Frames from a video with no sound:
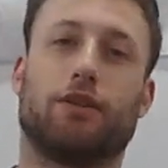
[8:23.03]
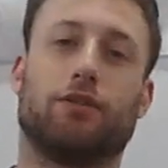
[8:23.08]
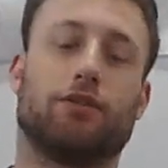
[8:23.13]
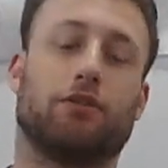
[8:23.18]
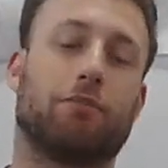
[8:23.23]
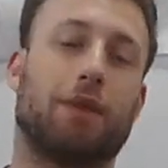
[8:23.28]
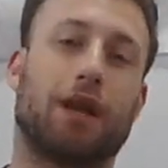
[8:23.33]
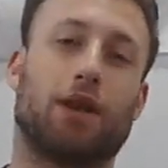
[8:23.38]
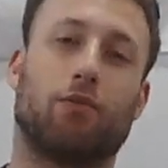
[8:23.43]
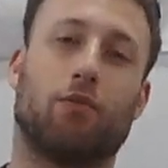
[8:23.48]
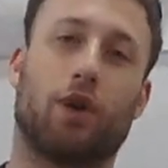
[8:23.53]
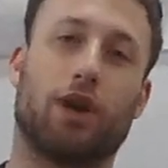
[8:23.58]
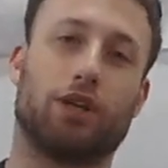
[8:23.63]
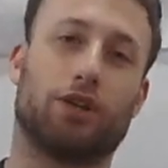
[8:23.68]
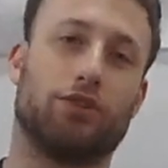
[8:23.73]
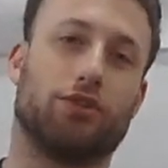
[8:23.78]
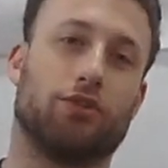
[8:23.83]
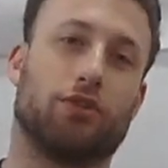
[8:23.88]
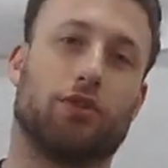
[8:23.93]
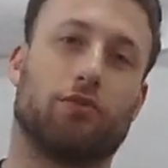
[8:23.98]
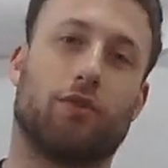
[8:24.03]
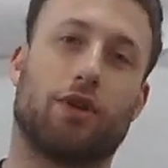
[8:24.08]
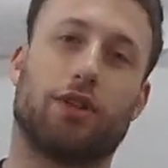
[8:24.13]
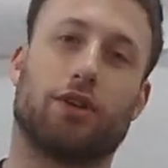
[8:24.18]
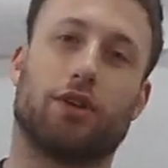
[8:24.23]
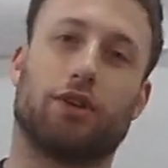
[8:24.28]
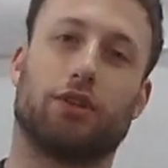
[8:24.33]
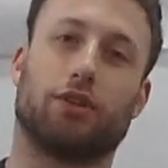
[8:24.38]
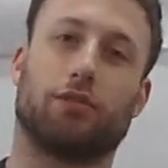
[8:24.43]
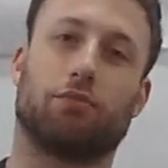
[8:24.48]
no matter what you're doing,
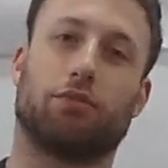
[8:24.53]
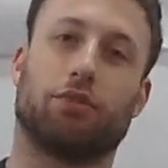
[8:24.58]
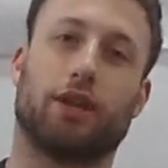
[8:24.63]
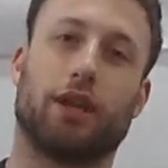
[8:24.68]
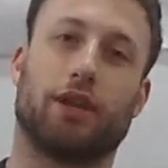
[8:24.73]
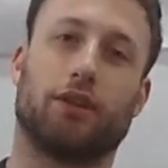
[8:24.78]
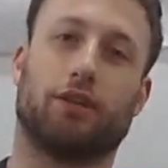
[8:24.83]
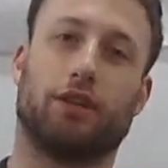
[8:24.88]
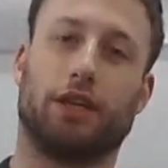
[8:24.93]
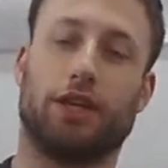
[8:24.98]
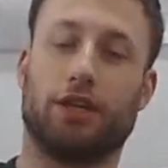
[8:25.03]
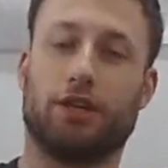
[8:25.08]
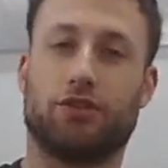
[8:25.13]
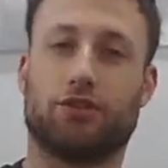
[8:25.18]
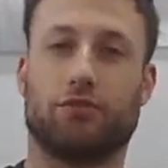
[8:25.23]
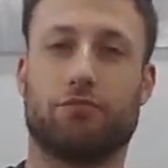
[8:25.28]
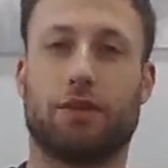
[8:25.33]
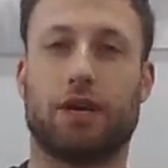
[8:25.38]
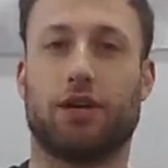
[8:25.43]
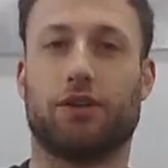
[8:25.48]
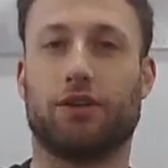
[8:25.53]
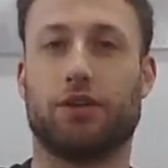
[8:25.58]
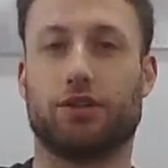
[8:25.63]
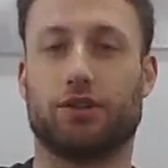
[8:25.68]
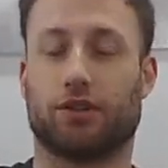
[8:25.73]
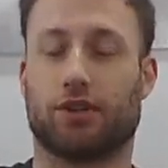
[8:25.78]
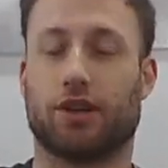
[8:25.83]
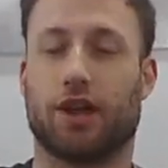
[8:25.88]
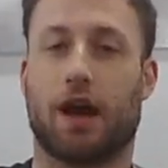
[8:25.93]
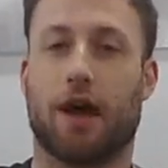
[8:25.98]
whether you're playing leads or
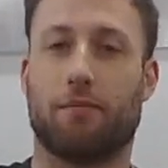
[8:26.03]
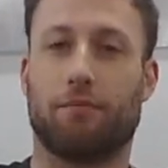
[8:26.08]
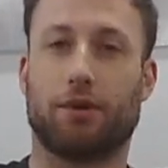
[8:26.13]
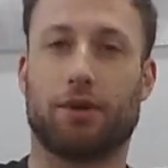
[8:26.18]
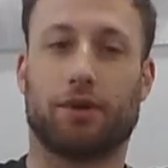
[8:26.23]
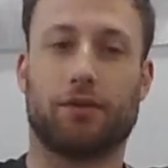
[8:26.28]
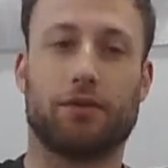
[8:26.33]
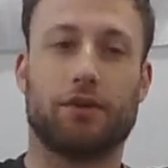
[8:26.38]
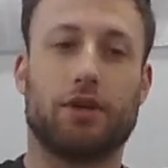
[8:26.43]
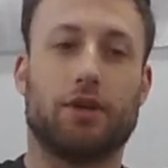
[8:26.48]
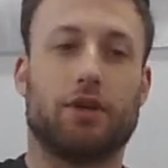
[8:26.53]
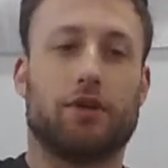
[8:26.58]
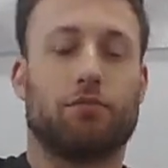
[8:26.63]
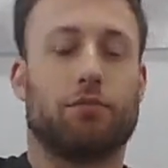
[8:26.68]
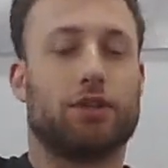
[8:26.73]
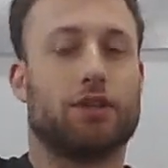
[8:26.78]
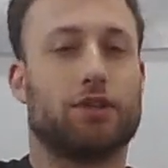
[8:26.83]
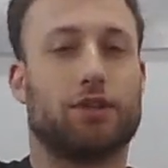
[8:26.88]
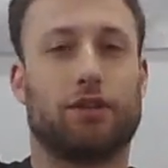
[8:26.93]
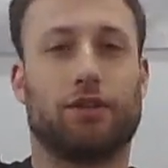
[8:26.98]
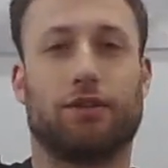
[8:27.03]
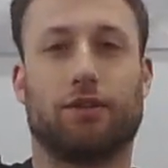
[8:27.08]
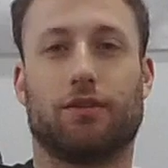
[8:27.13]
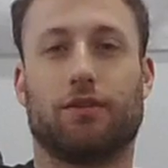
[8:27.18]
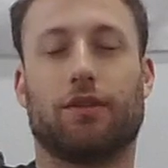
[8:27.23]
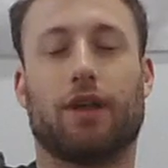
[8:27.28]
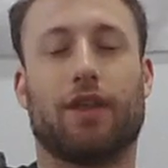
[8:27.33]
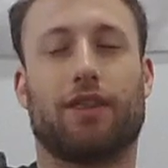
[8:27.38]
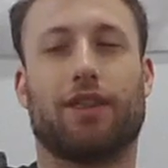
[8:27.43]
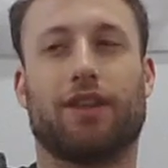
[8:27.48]
melodies or comping, but
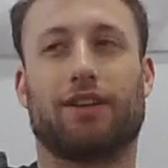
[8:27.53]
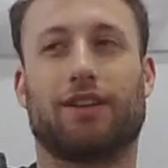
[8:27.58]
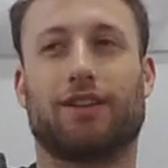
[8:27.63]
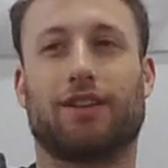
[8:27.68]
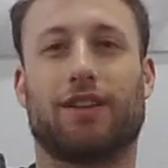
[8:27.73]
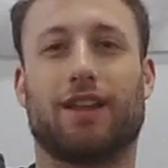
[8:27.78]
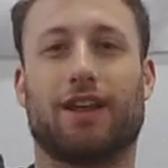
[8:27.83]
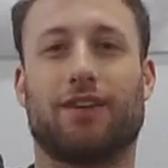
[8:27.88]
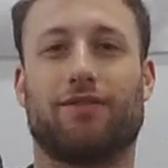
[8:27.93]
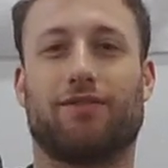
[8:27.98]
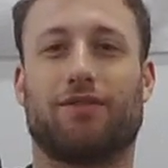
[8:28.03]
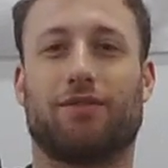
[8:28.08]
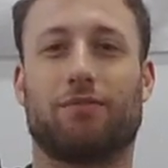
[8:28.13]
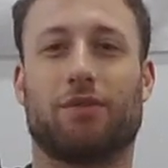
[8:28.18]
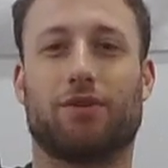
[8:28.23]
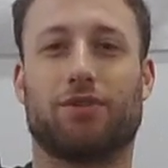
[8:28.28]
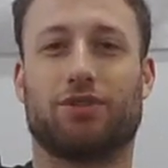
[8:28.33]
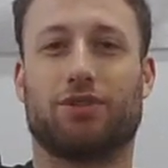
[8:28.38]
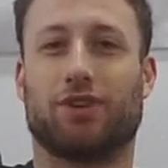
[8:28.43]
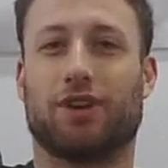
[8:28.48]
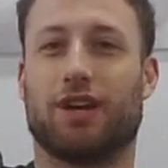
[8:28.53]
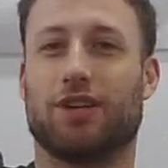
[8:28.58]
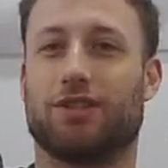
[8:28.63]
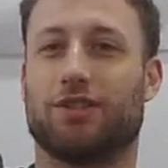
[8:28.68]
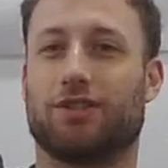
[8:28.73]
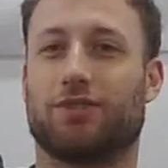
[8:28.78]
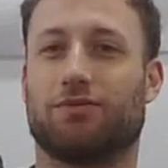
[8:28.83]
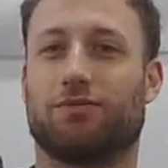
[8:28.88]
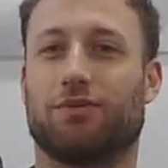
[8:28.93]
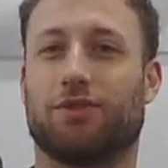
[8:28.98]
I think that for most of you guys
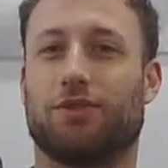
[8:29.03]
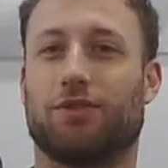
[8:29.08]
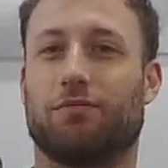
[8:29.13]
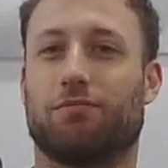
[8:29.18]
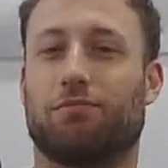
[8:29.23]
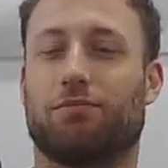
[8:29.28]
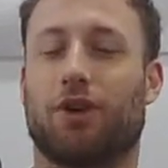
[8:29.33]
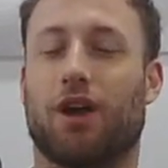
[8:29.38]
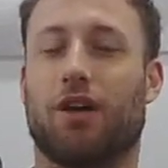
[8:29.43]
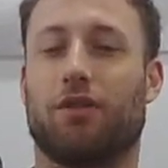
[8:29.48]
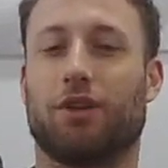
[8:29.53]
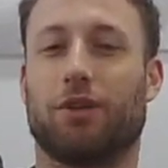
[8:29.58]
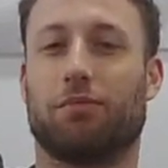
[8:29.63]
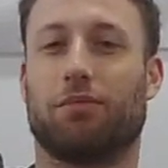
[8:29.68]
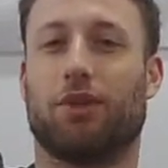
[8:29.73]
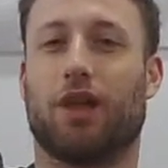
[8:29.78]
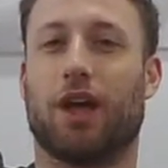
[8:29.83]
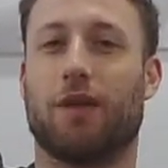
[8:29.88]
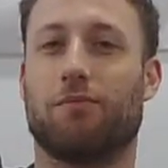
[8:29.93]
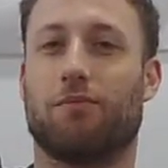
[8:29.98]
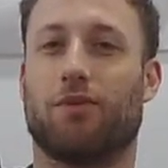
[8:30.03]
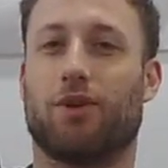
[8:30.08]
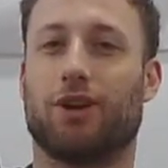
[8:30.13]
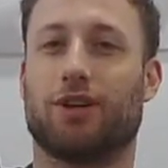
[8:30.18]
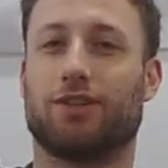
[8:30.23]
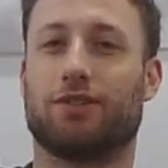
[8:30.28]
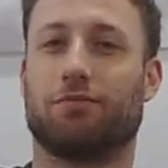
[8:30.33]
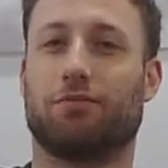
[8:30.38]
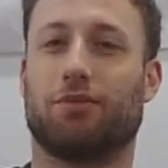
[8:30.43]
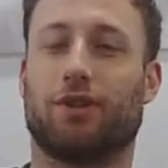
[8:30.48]
this would probably apply more
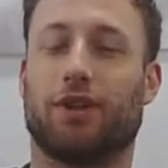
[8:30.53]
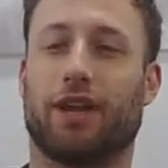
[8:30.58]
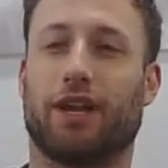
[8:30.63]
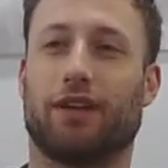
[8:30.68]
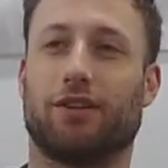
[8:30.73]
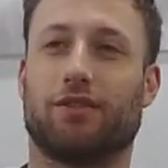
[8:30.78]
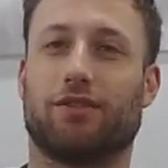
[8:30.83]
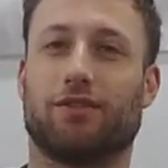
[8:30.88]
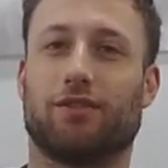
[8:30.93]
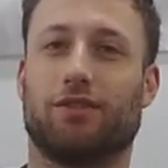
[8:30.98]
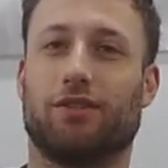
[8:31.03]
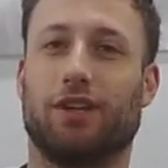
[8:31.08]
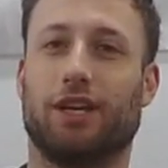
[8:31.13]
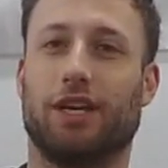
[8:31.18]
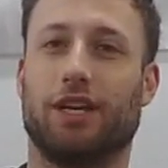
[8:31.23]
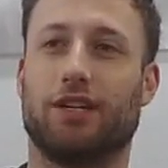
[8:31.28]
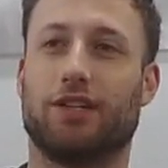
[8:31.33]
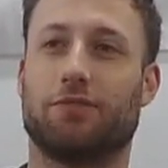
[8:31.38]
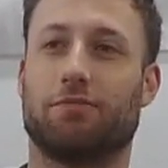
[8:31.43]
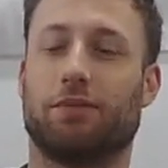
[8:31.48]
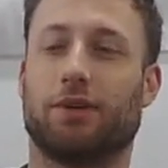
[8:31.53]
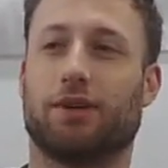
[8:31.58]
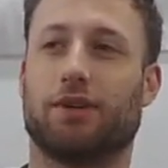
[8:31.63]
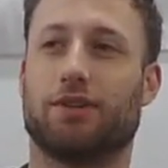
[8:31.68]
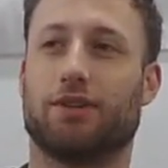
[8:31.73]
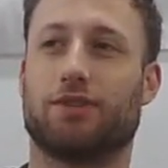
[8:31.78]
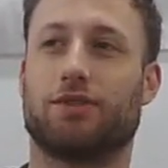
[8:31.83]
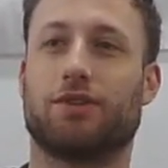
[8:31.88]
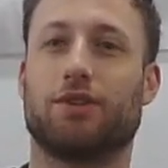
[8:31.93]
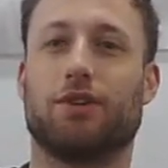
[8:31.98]
to playing leads,
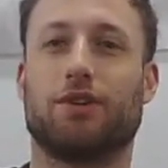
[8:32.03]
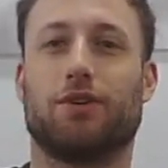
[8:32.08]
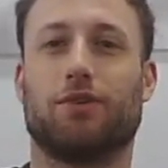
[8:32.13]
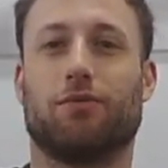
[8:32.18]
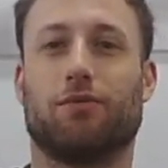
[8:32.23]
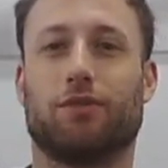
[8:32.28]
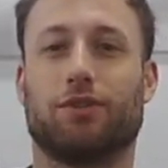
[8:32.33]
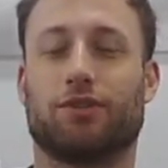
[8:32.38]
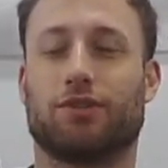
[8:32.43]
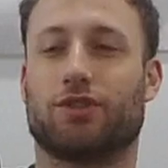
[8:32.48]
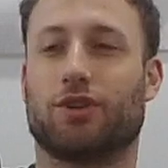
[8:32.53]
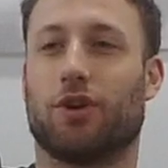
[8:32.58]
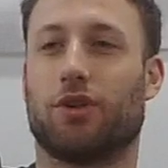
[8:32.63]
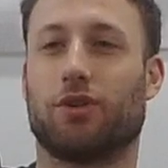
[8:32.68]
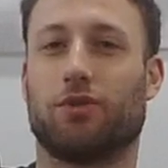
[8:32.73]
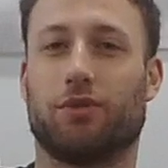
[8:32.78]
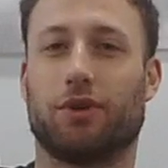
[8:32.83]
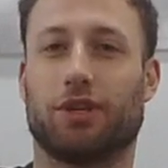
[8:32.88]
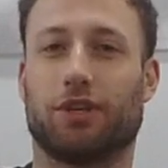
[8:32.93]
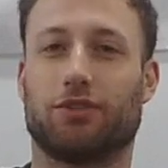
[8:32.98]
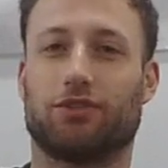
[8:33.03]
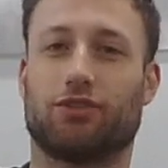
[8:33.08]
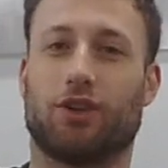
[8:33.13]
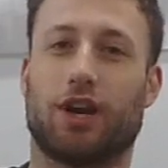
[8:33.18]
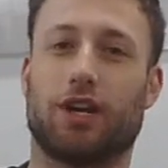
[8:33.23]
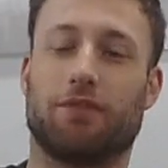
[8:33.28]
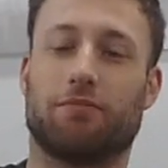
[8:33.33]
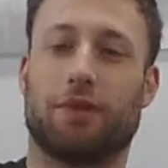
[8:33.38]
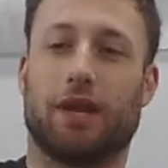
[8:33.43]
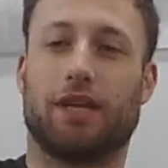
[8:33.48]
because when you're soloing, you're
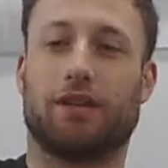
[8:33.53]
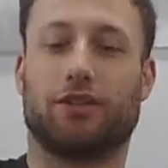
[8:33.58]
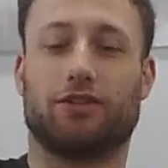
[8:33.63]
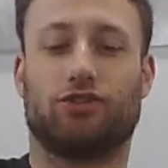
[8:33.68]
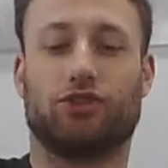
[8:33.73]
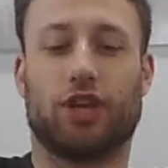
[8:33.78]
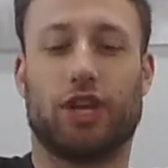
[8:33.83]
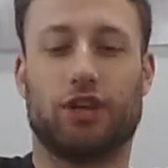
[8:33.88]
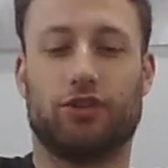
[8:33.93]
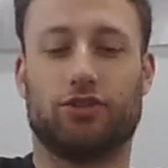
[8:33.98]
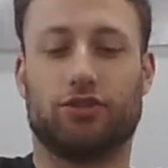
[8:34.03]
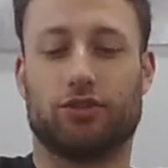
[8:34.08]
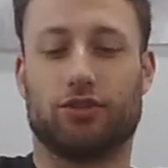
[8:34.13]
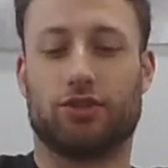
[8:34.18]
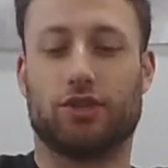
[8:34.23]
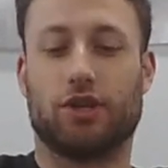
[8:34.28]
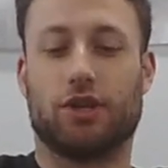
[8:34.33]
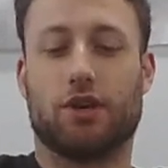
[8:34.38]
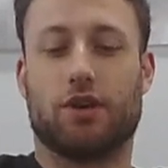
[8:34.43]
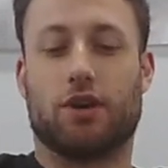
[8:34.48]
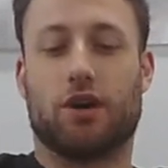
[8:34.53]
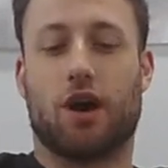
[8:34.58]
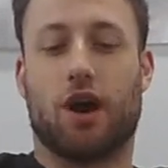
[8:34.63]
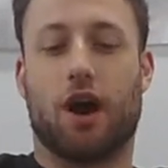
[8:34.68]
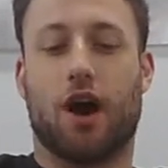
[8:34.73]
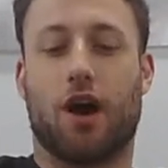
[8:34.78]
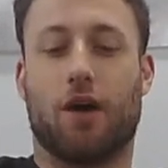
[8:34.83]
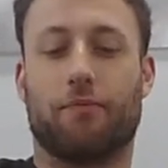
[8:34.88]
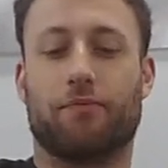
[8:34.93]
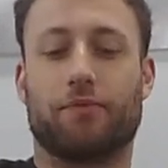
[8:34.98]
trying to make the changes.
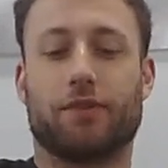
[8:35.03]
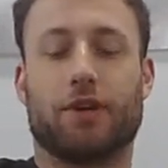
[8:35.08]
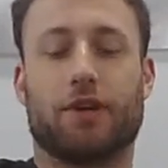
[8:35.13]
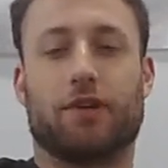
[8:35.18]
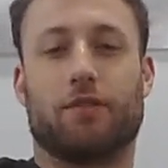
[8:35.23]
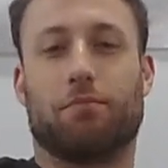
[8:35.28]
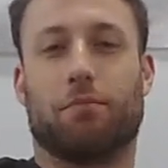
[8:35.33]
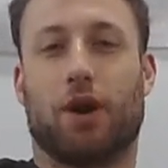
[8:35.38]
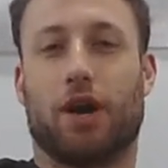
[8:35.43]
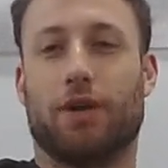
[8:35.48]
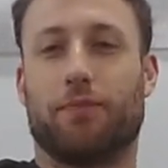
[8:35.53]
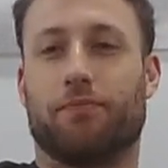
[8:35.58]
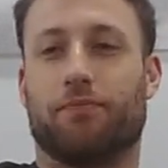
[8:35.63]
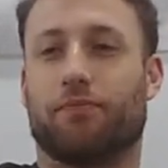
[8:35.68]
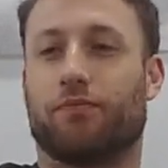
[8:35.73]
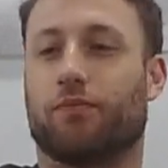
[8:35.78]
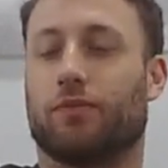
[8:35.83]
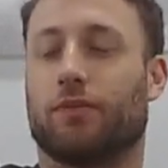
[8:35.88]
But